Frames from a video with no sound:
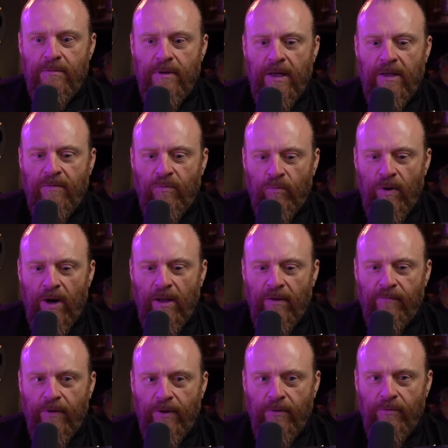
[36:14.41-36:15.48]
it's
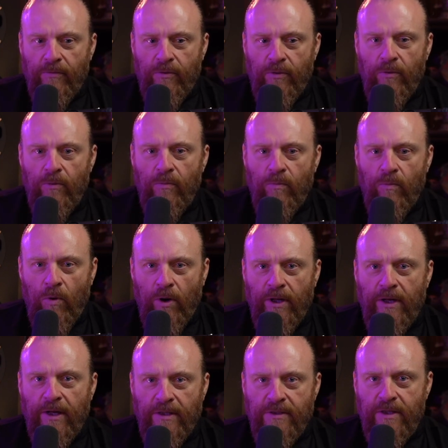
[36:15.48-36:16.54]
relevant to what
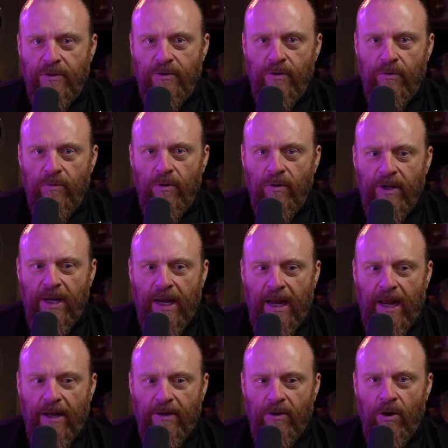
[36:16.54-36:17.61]
it is that you're looking
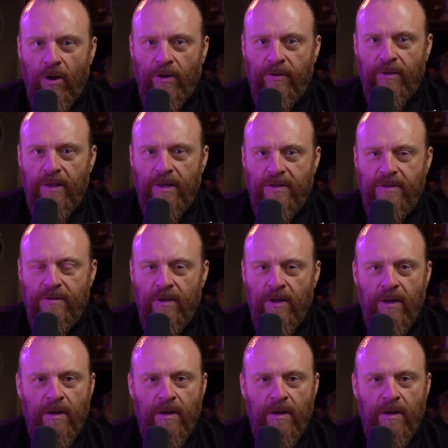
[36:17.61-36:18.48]
at, not this